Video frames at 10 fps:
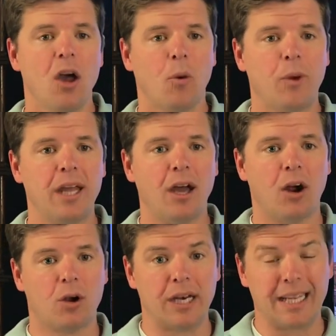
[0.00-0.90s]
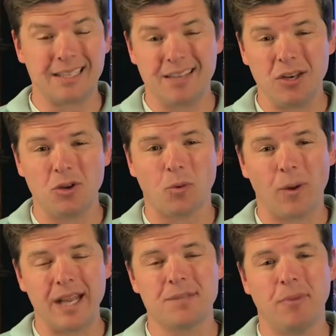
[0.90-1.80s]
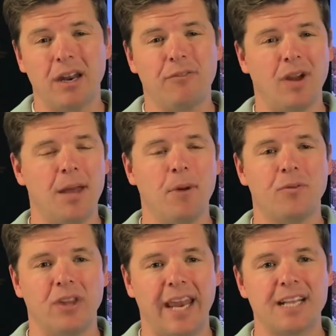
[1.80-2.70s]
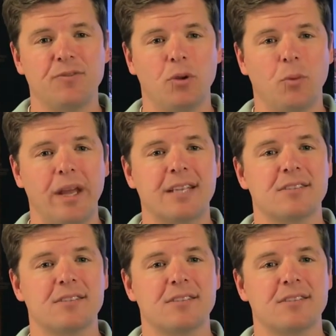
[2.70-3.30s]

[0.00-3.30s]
We are going to continue to raise money for him over the next few weeks.